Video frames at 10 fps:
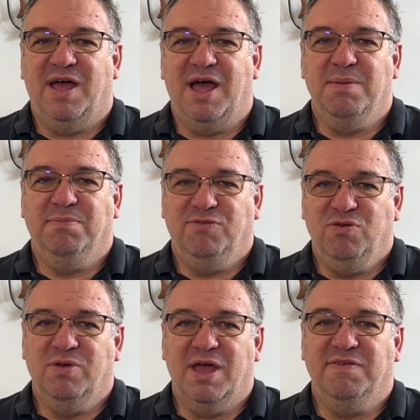I'm
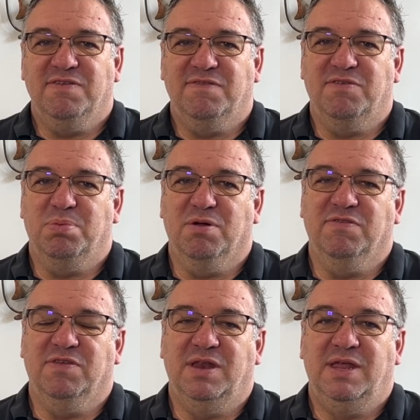too nice of a
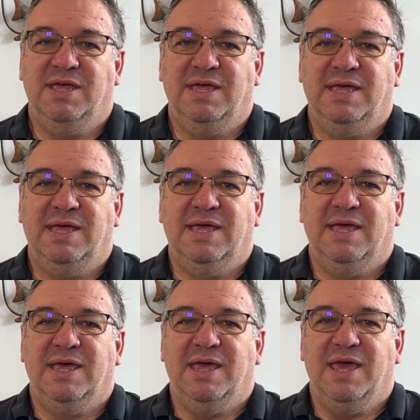person.
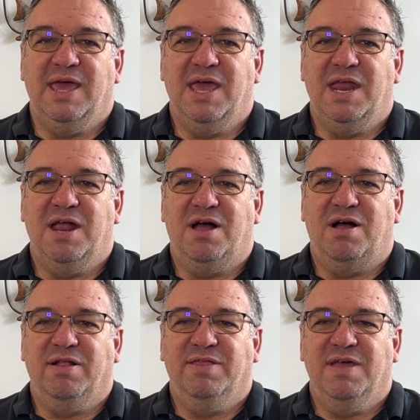And
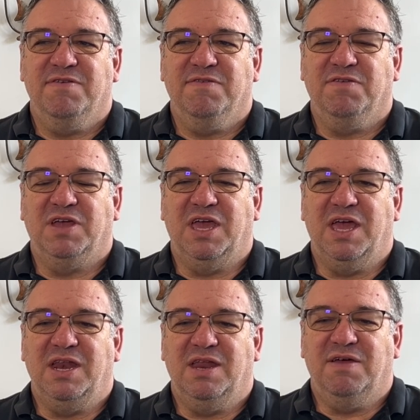I'll never
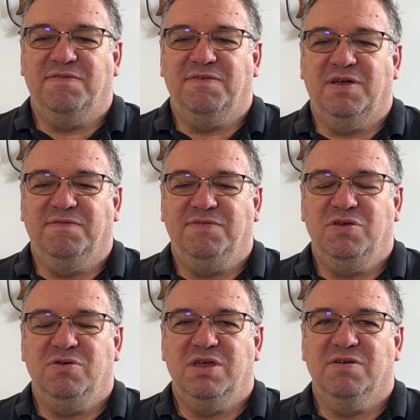forget a few
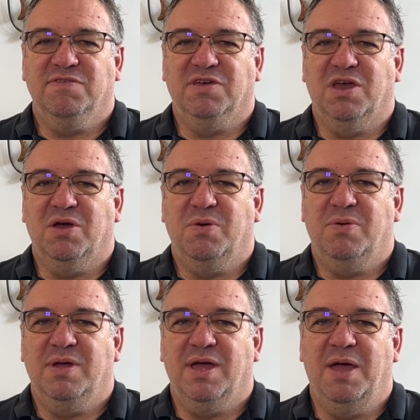years ago,
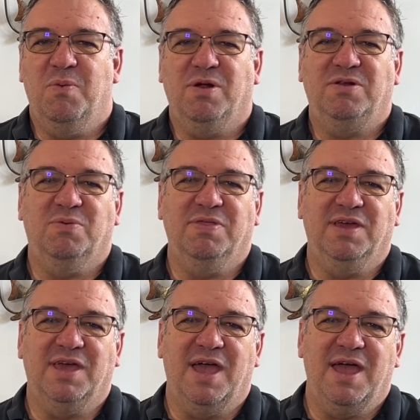I worked with a
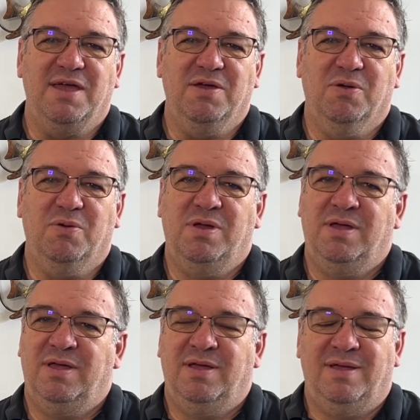guy who,
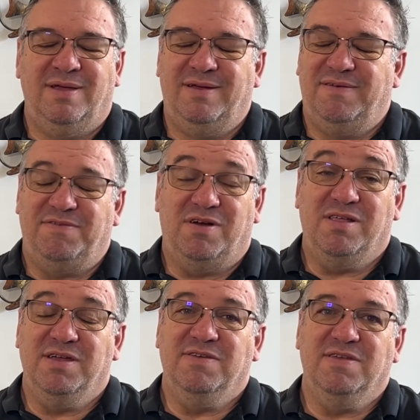for
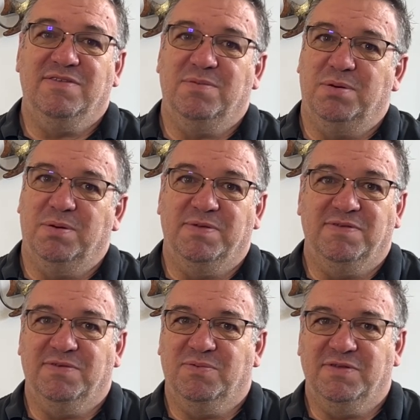all intents and
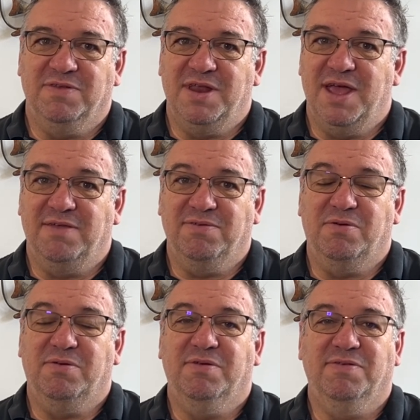purposes, was an
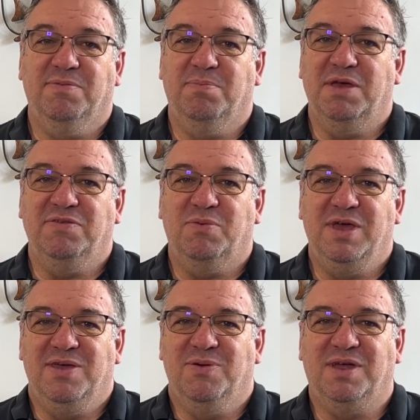asshole, is the best way
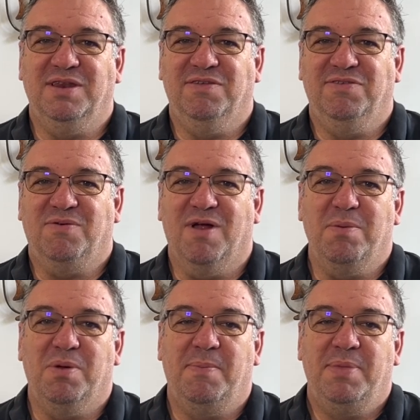you could describe
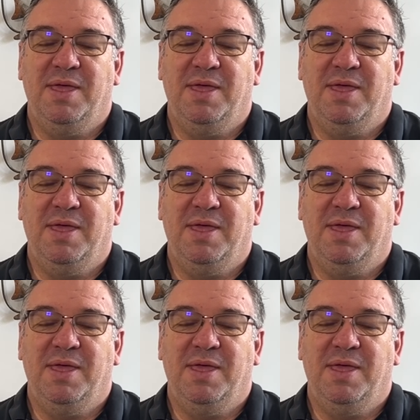him.